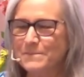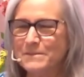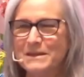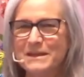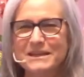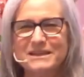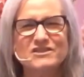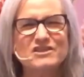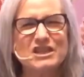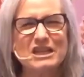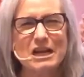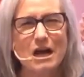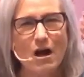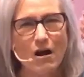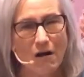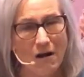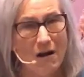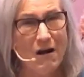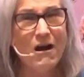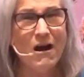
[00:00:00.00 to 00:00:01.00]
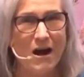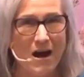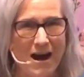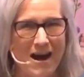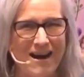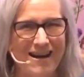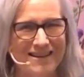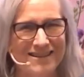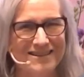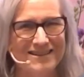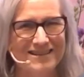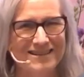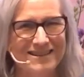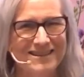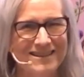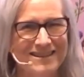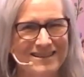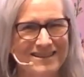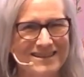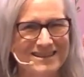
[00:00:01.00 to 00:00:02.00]
You see, awe
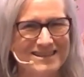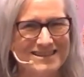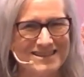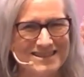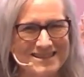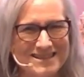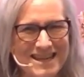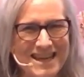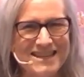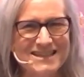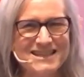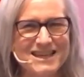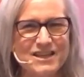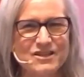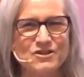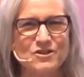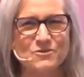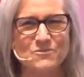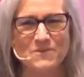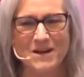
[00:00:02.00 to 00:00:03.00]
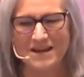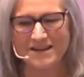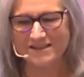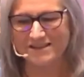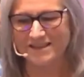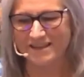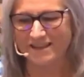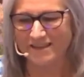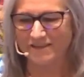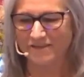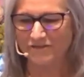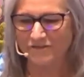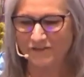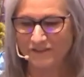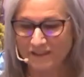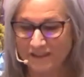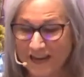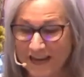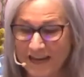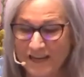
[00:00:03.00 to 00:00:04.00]
can set a direction for
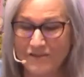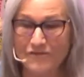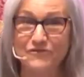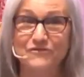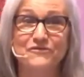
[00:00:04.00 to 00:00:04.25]
life